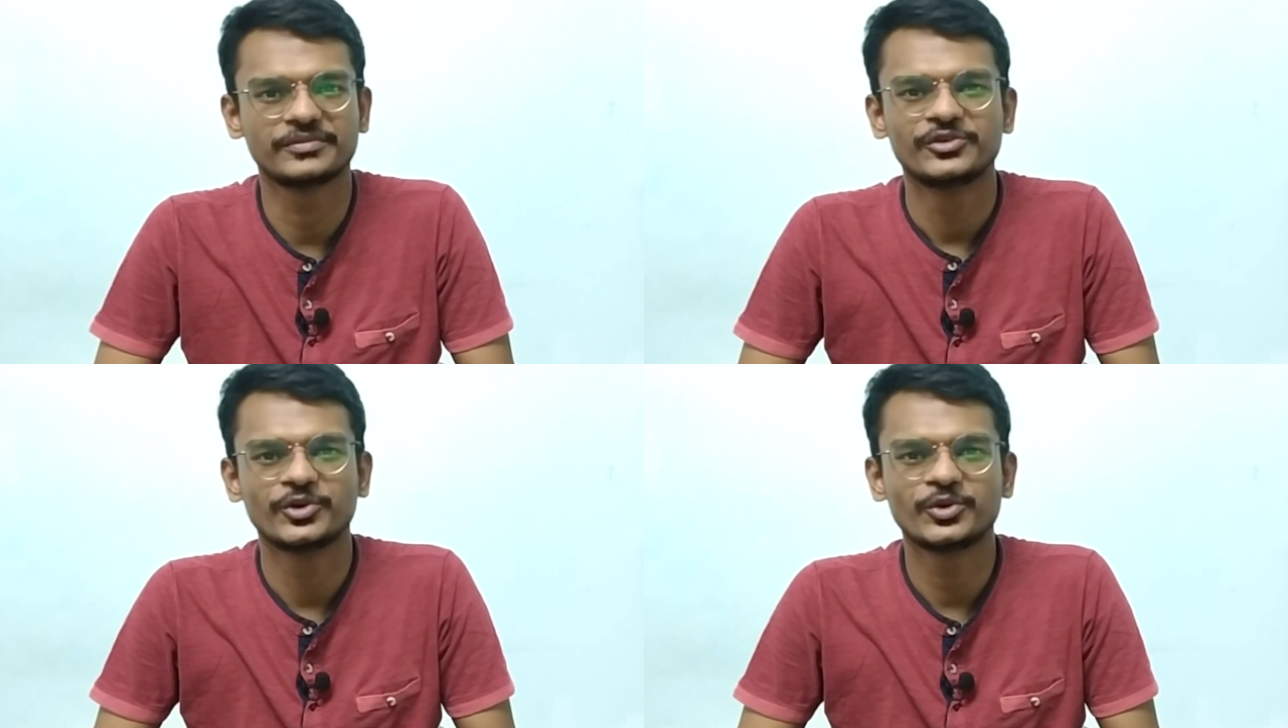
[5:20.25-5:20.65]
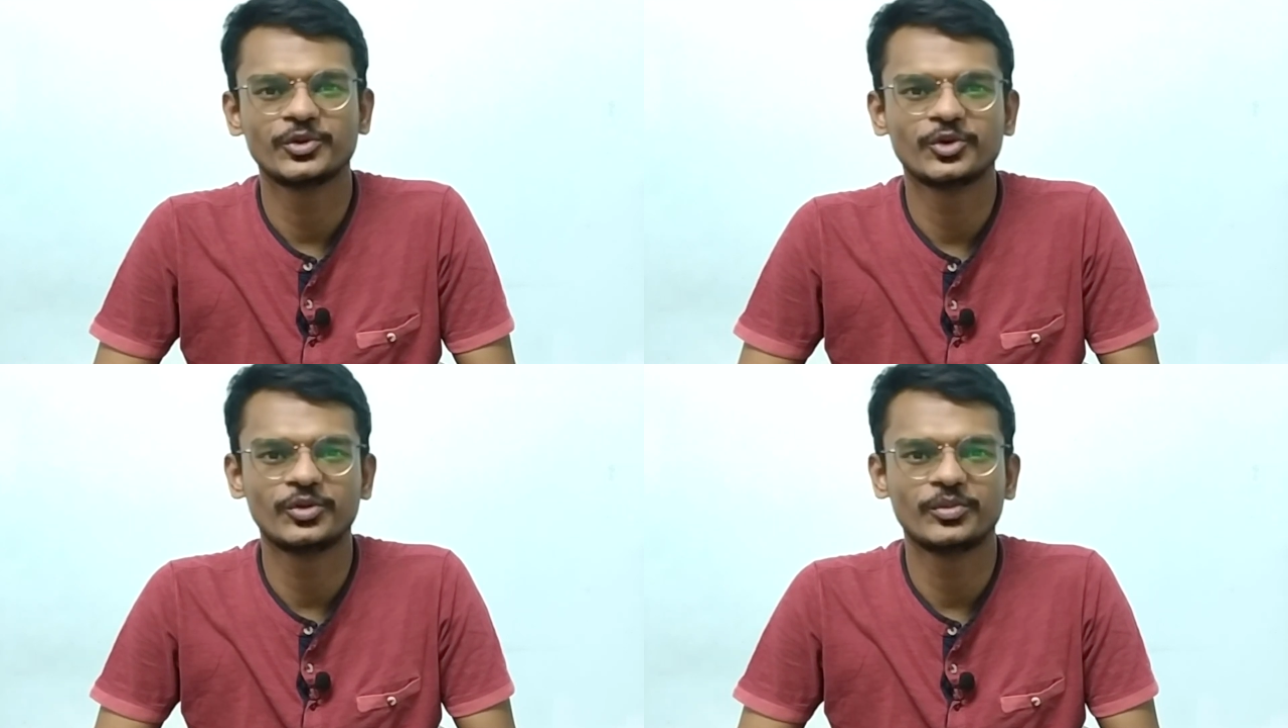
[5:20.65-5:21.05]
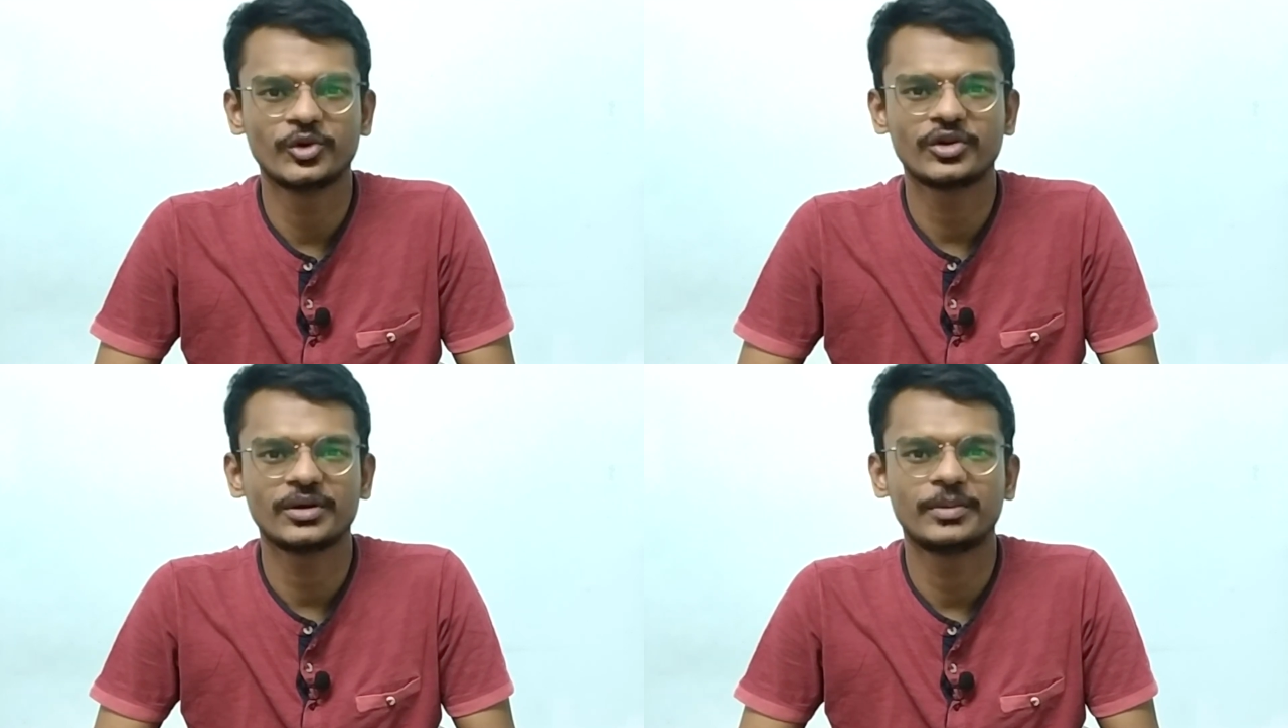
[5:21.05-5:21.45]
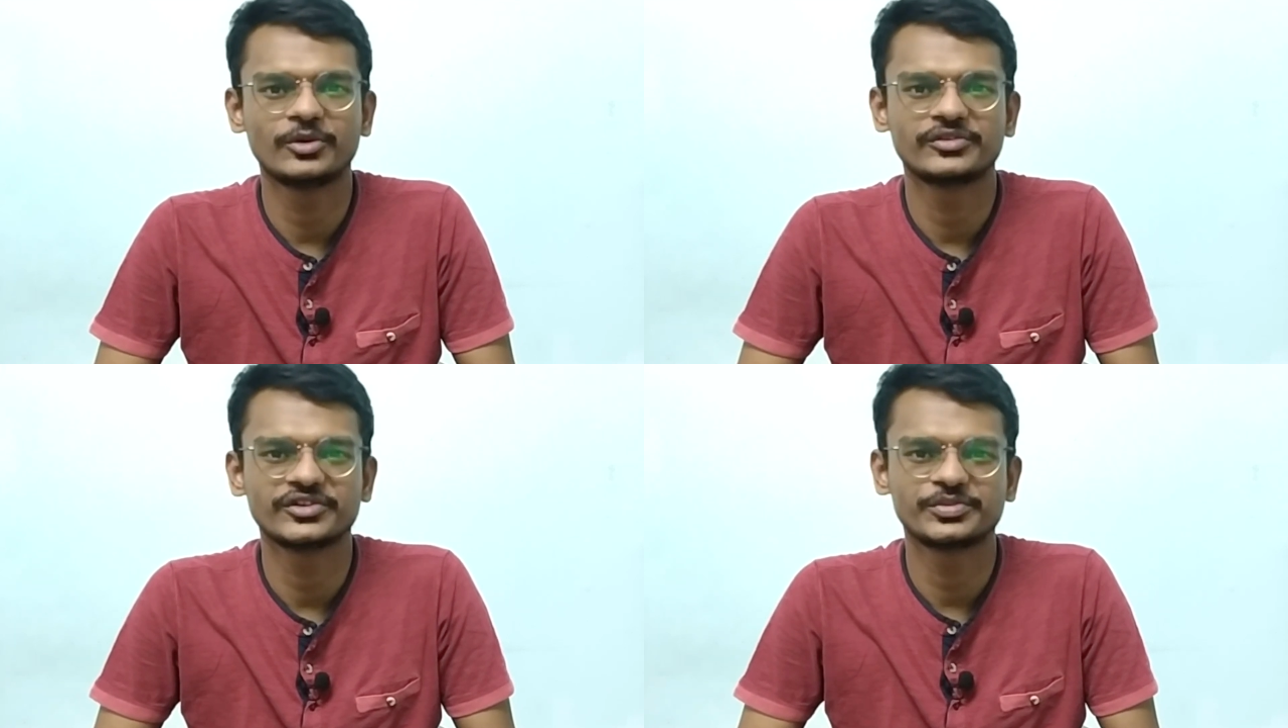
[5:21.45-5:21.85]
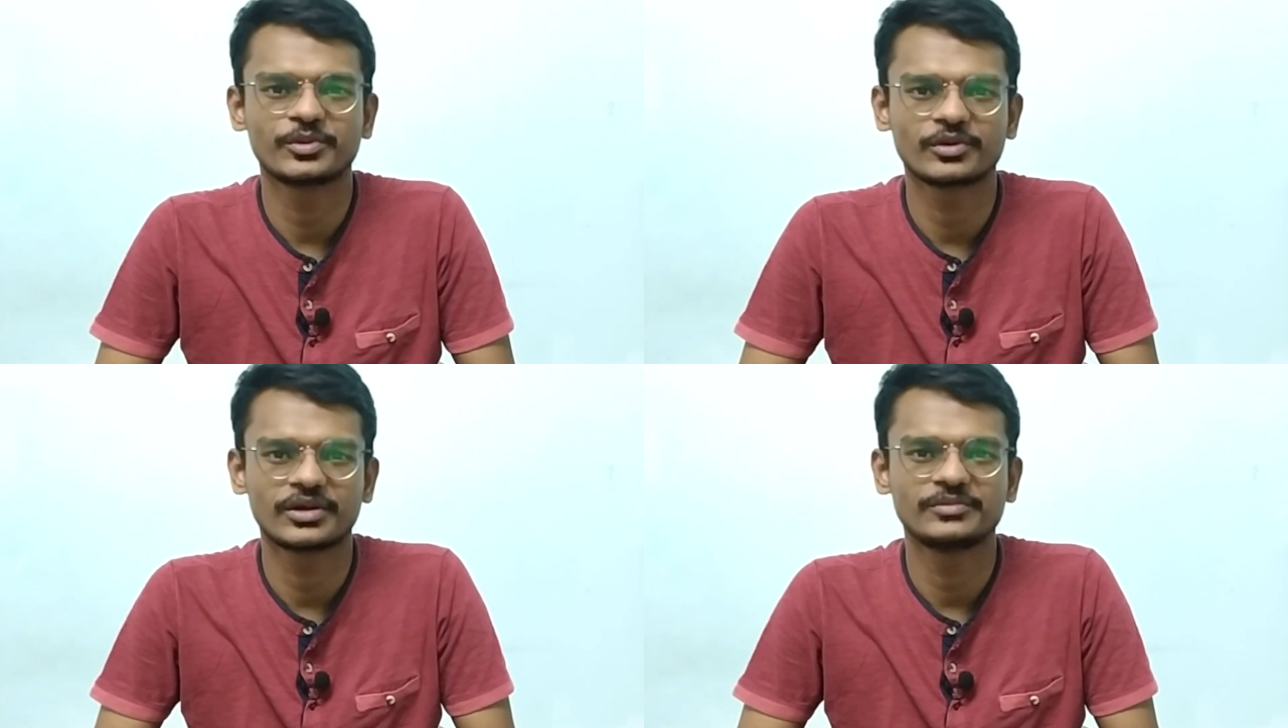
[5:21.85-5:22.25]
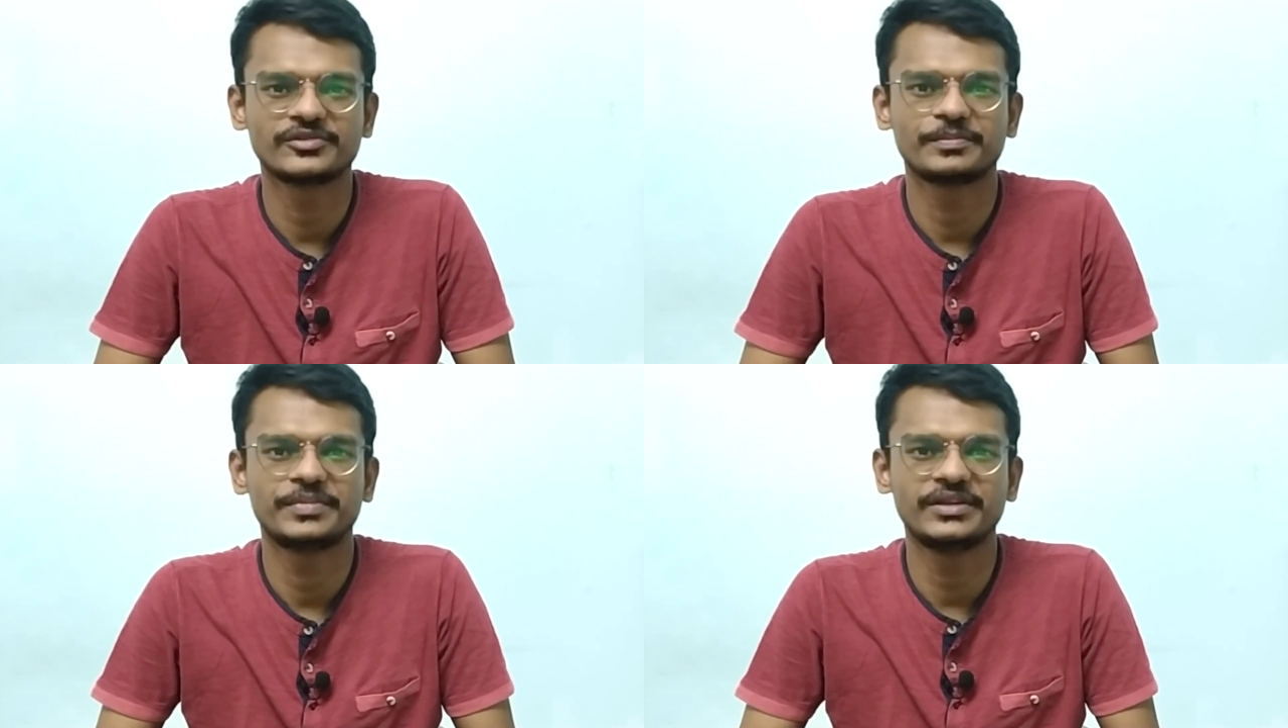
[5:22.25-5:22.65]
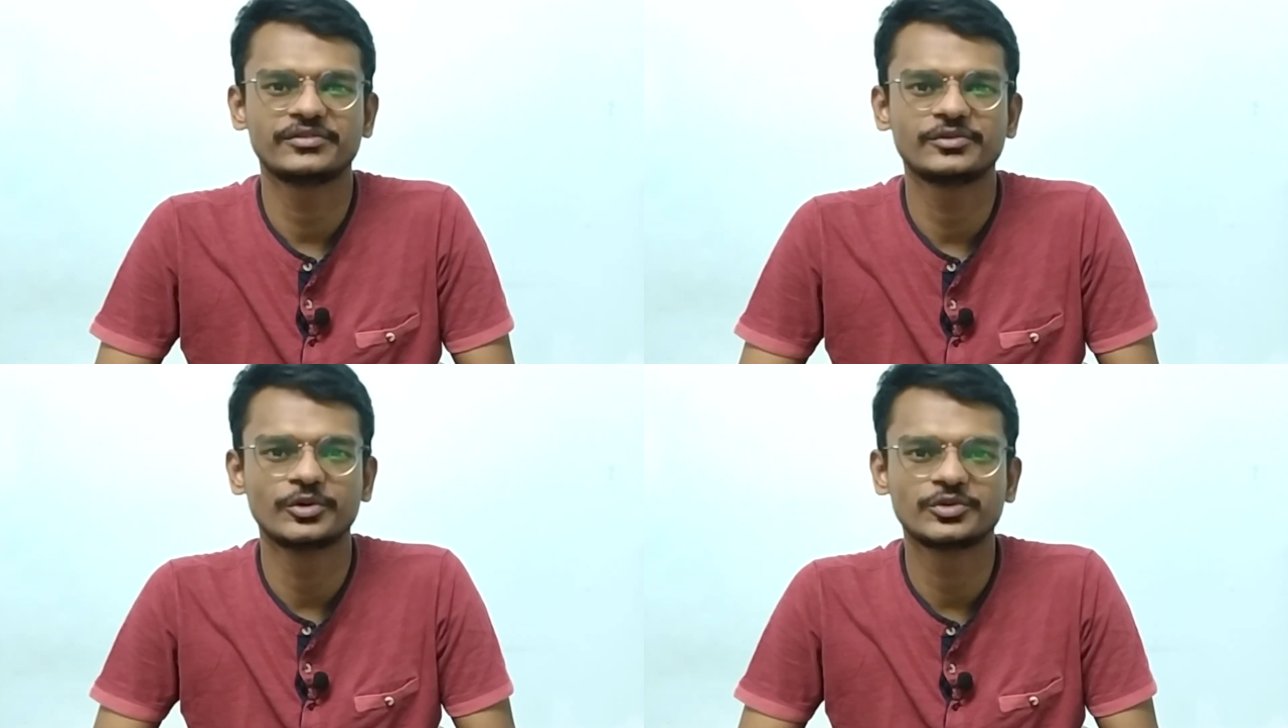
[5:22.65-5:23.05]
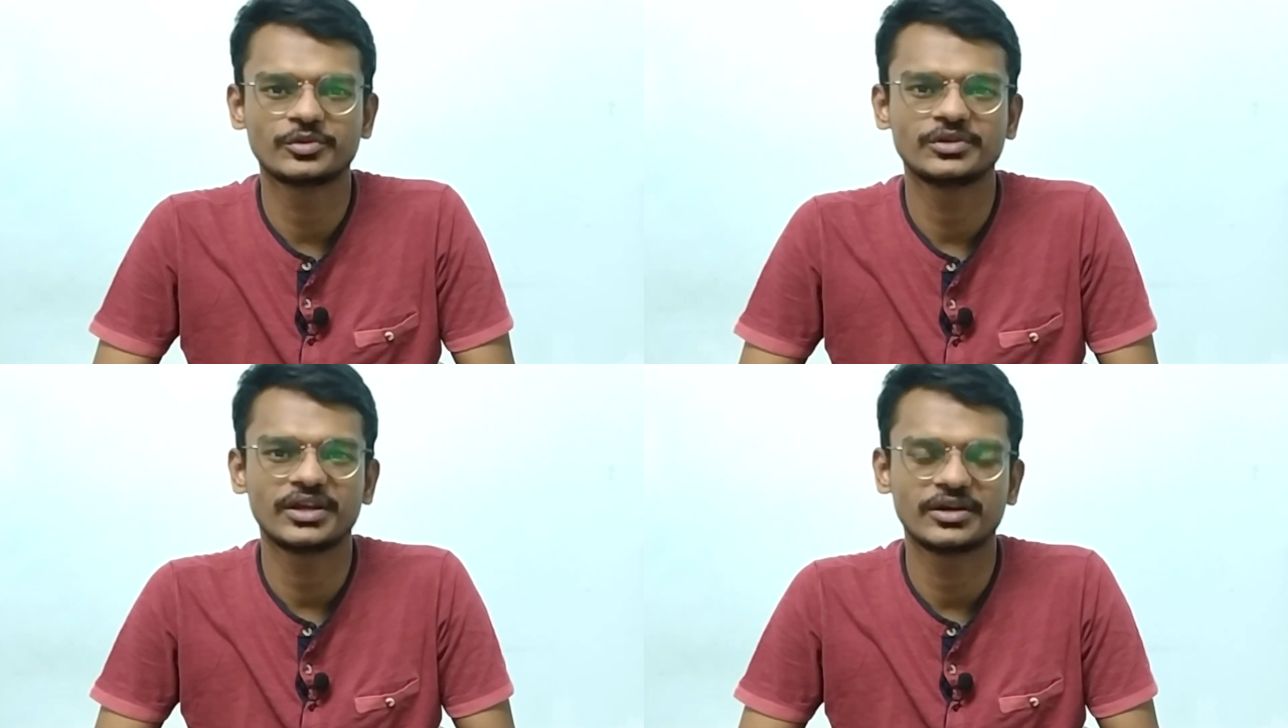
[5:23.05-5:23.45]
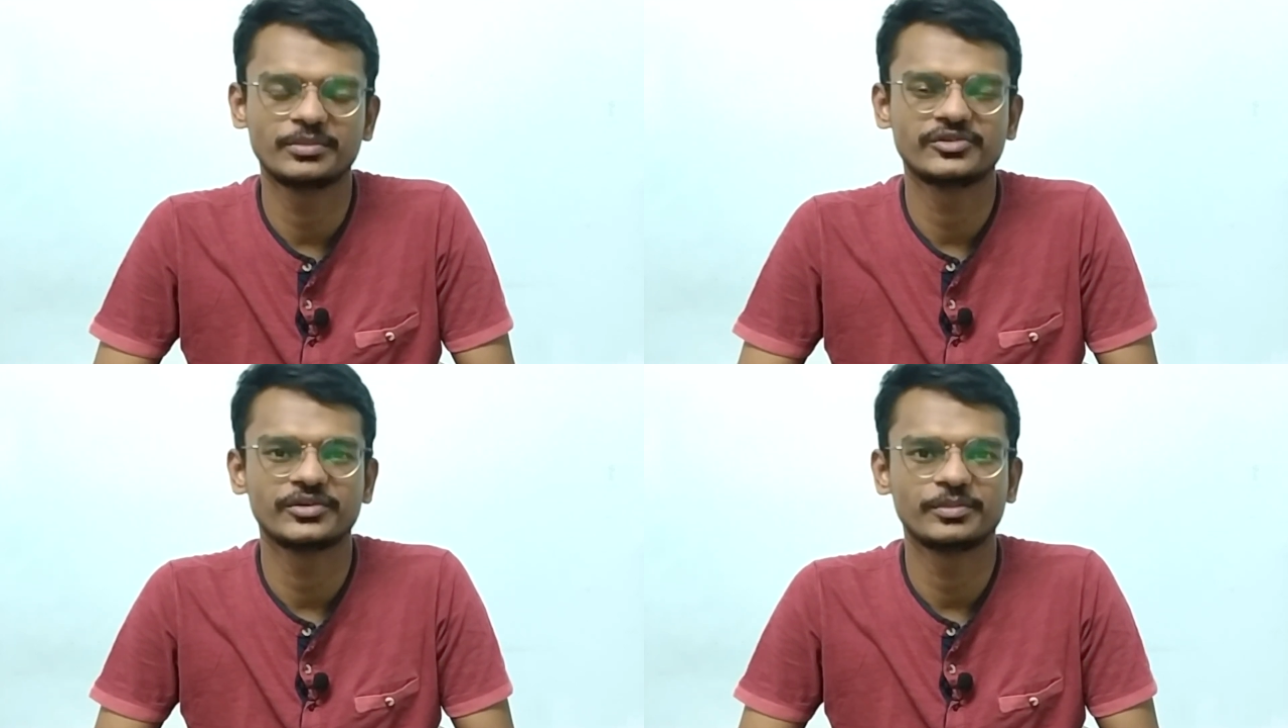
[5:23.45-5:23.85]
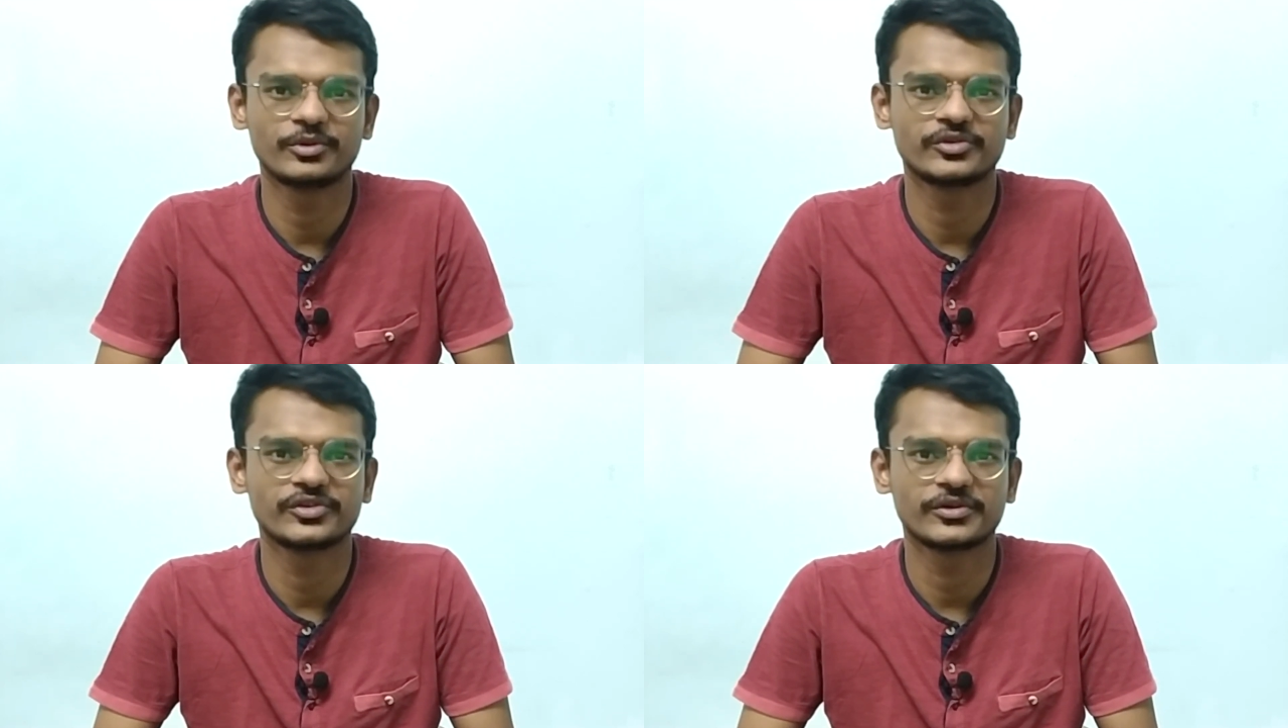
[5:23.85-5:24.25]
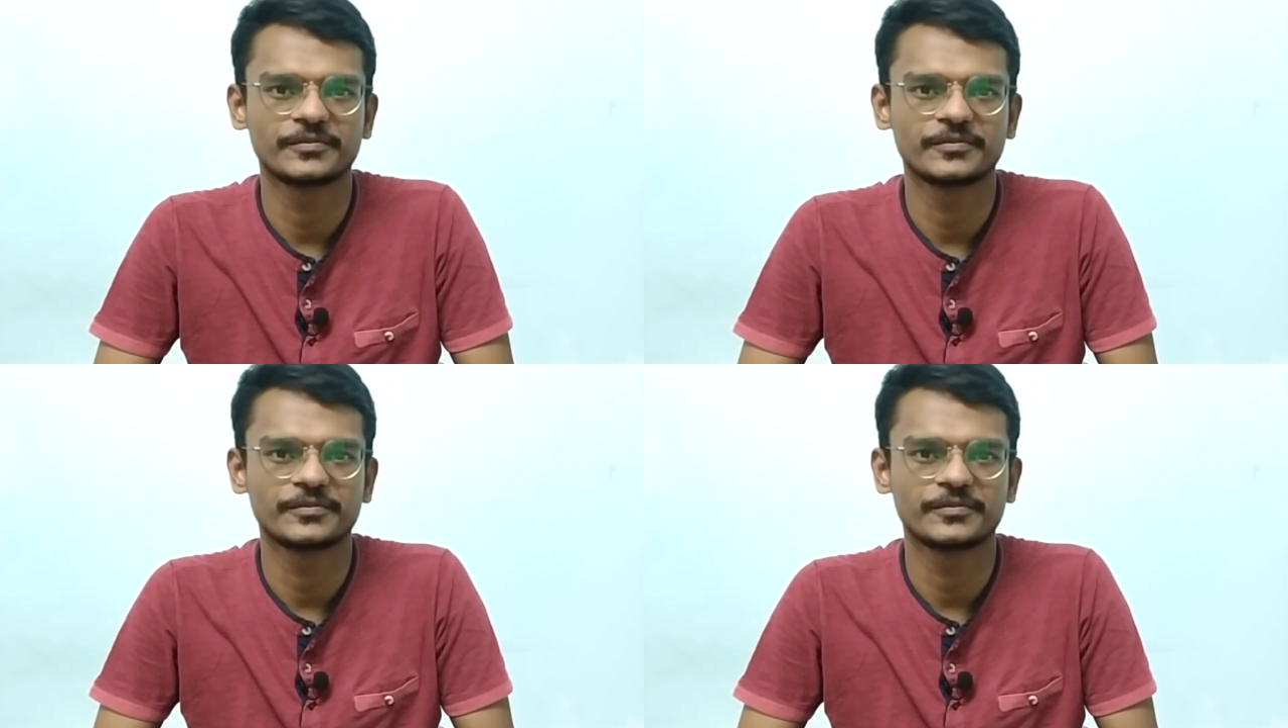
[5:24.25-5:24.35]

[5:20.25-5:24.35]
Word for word: So to know more about such programs, please go through their admission brochure.